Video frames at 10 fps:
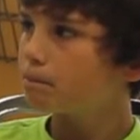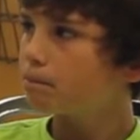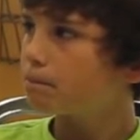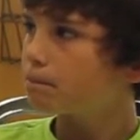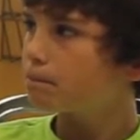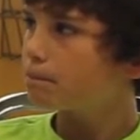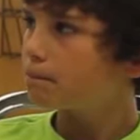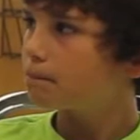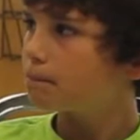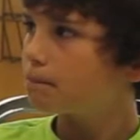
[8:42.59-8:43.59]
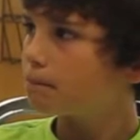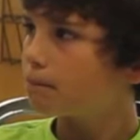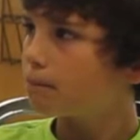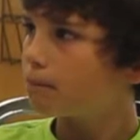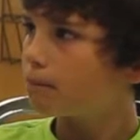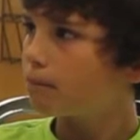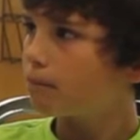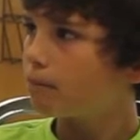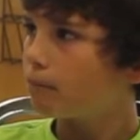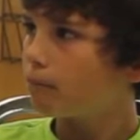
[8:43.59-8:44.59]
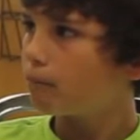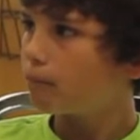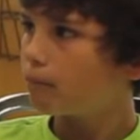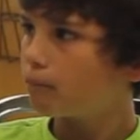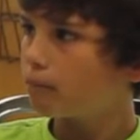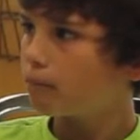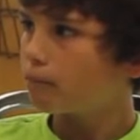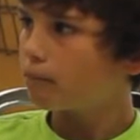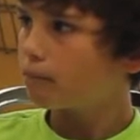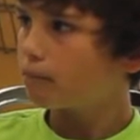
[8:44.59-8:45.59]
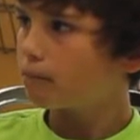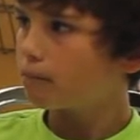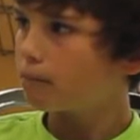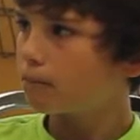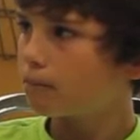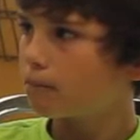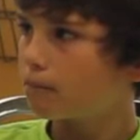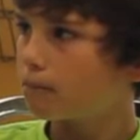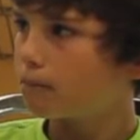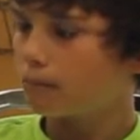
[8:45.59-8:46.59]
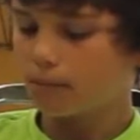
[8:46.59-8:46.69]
No words are spoken by the person on screen.